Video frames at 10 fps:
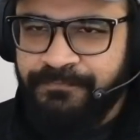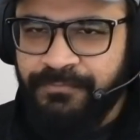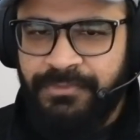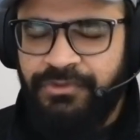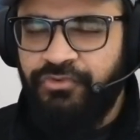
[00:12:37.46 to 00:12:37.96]

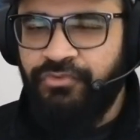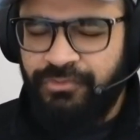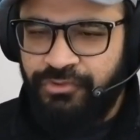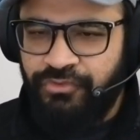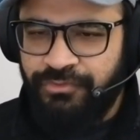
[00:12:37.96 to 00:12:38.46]
you
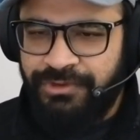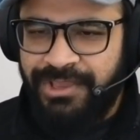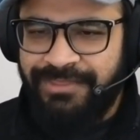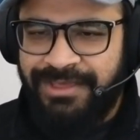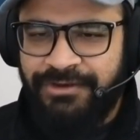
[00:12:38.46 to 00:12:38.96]

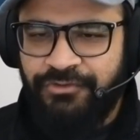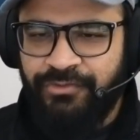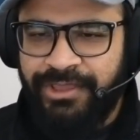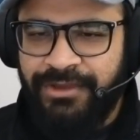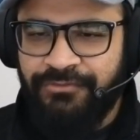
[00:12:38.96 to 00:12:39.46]
take that into
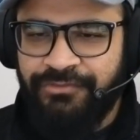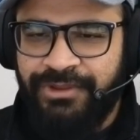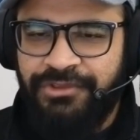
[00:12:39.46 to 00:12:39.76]
account, right?